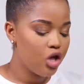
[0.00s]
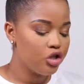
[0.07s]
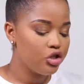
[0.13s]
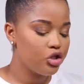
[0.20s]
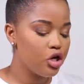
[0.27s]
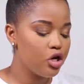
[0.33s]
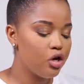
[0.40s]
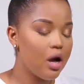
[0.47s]

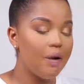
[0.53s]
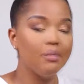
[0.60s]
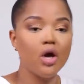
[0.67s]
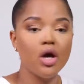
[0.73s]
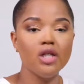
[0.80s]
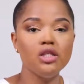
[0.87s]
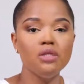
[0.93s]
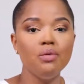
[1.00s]
So I'm
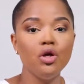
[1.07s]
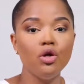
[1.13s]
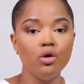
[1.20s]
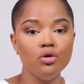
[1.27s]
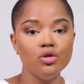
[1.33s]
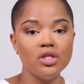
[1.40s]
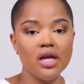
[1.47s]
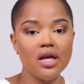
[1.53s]
going to be
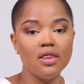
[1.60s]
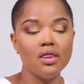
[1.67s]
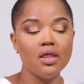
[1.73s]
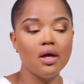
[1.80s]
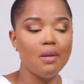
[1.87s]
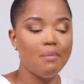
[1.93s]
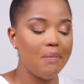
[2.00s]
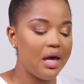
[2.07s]
using
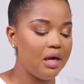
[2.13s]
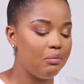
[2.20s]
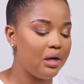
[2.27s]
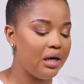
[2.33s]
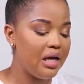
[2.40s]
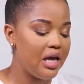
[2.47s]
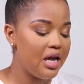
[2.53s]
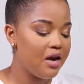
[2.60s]
the
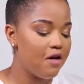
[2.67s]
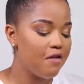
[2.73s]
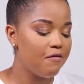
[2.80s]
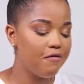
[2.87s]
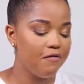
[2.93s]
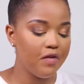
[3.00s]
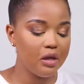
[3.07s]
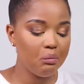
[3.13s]
Maybelline
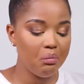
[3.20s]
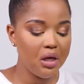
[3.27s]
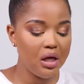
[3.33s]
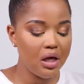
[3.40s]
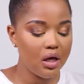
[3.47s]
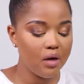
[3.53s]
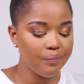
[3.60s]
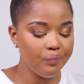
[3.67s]
Fit
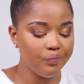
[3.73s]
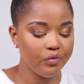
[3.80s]
Me